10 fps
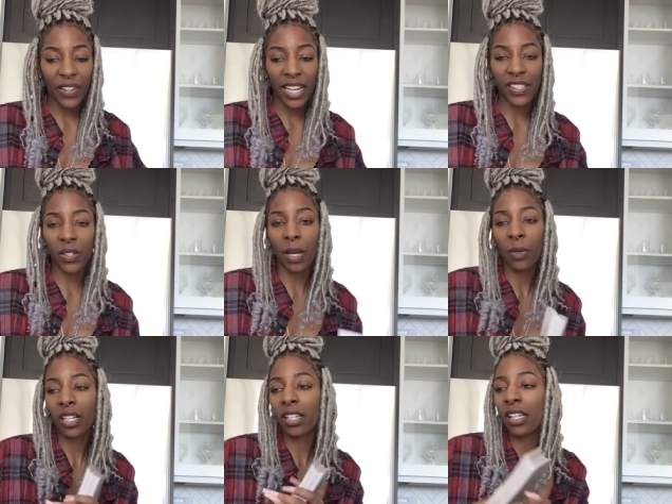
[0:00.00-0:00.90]
okay, so I'm
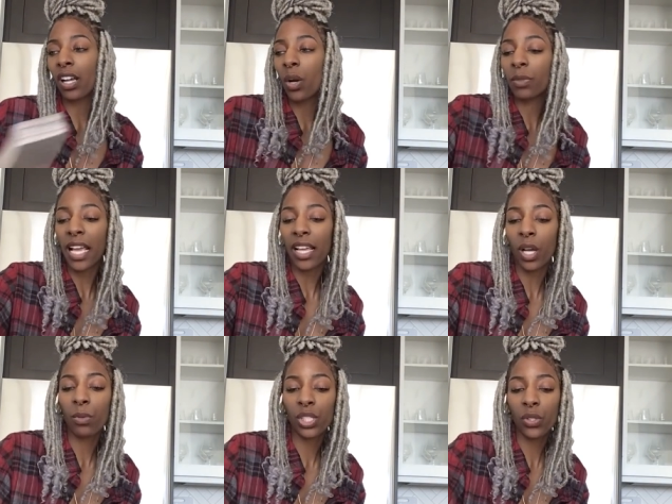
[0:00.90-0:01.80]
gonna hope that
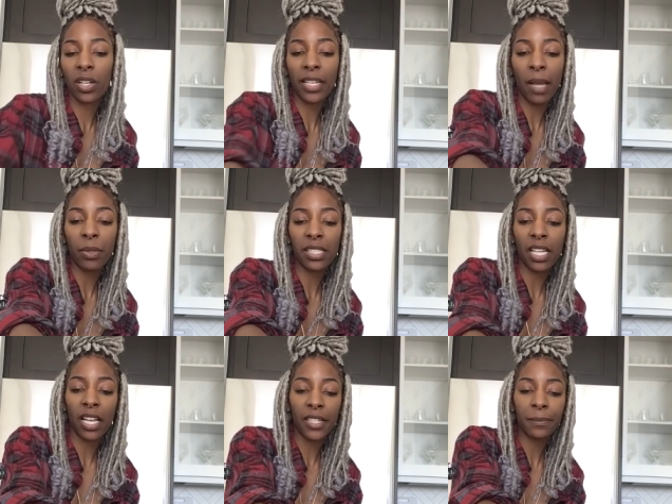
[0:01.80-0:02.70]
helps you, El
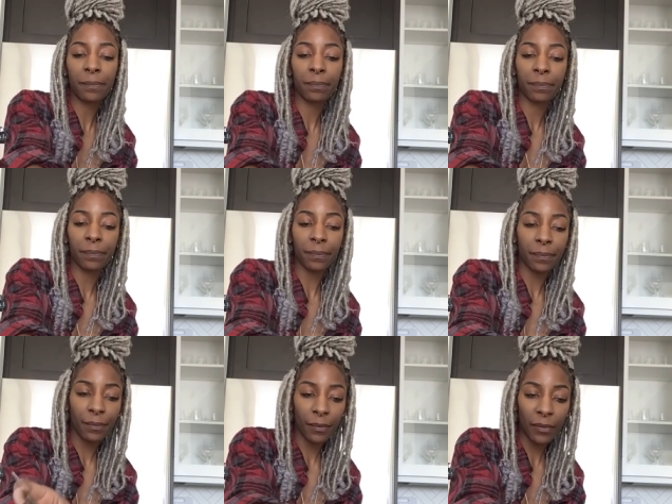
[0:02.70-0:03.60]
Capitan.
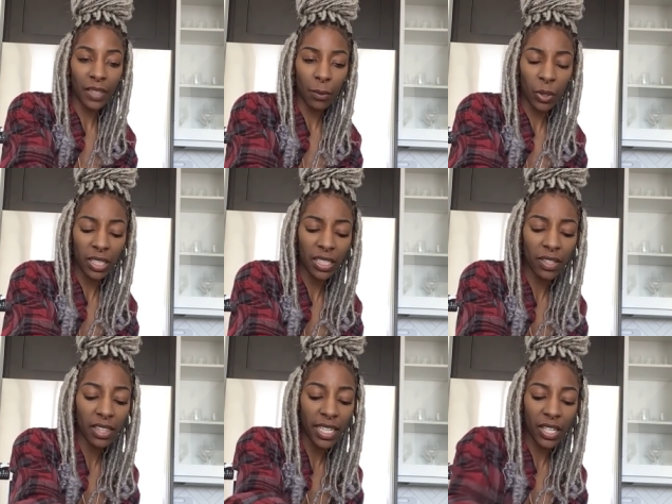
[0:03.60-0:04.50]
I'm gonna leave
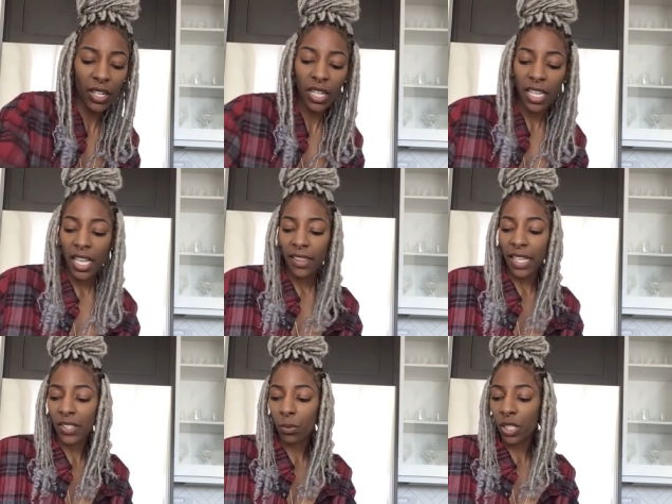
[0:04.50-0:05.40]
it there.
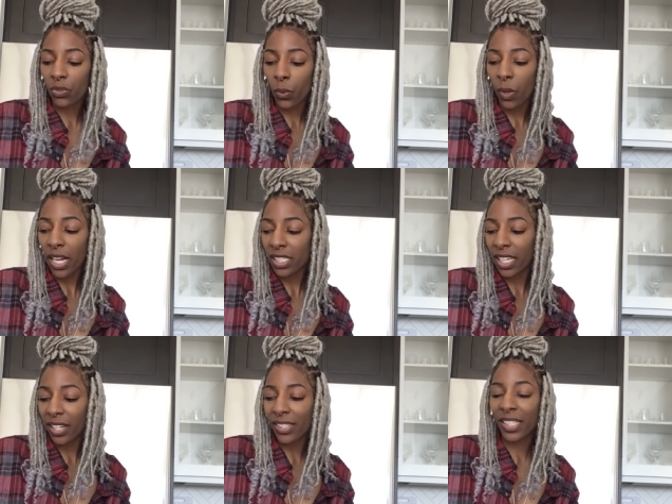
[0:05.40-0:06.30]
Thanks so much for watching,
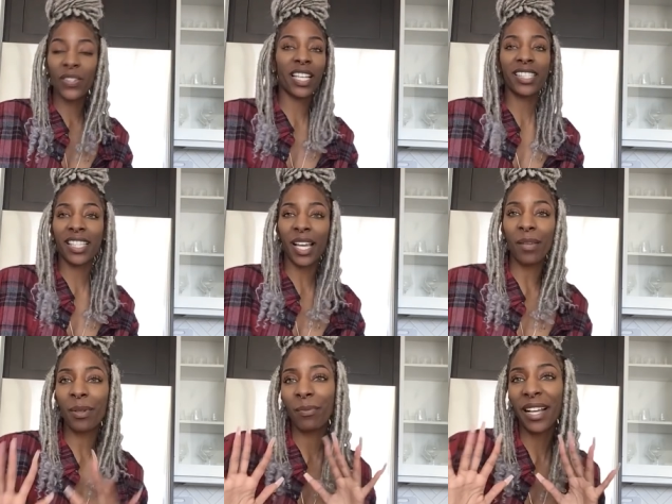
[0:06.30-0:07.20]
and I'll see you next
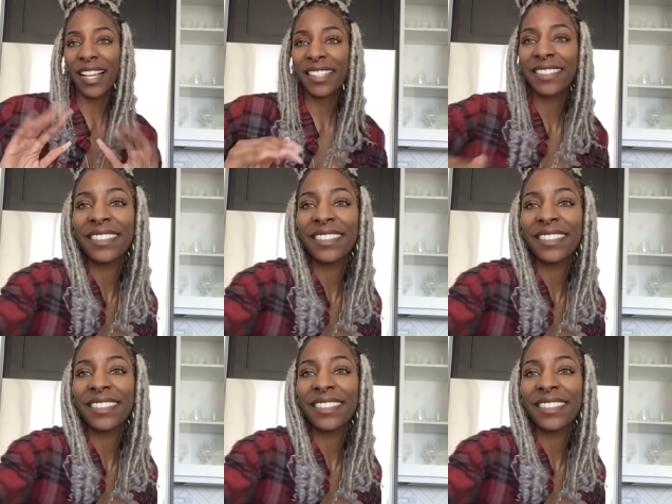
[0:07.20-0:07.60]
time. Bye.